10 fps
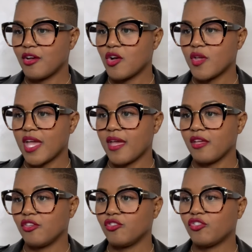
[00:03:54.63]

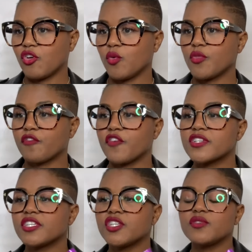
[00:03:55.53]
Okay, so the
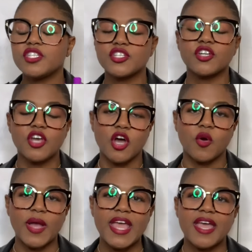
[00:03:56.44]
first thing you need to
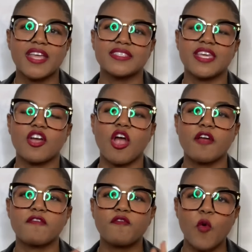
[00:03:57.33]
know is there
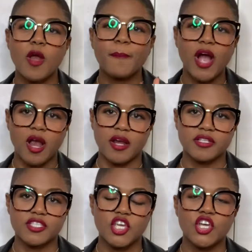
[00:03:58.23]
are 4
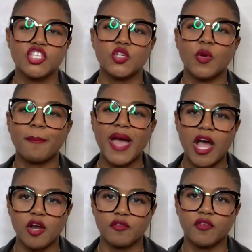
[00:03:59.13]
parts to a
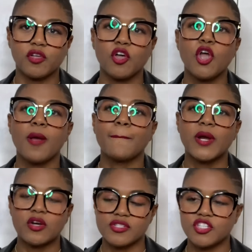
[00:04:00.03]
powerful
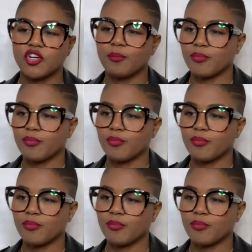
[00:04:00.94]
personal